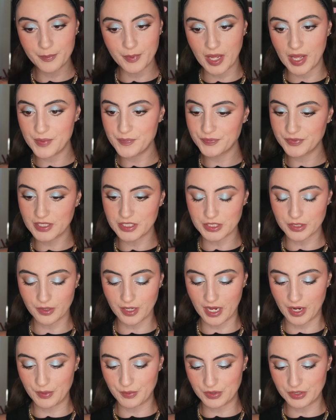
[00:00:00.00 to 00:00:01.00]
but it's
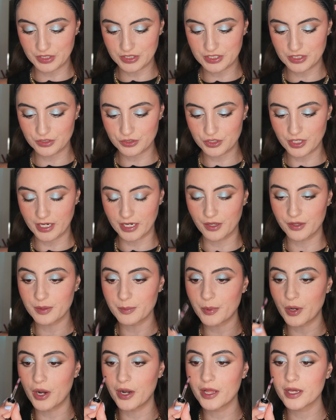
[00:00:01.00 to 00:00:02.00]
okay. We're still trying out the
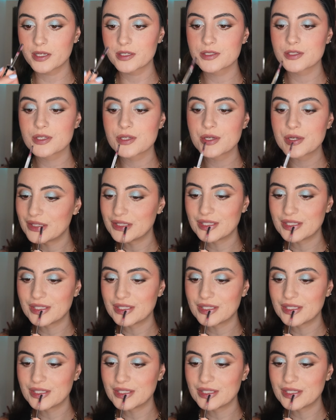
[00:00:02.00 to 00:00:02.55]
products.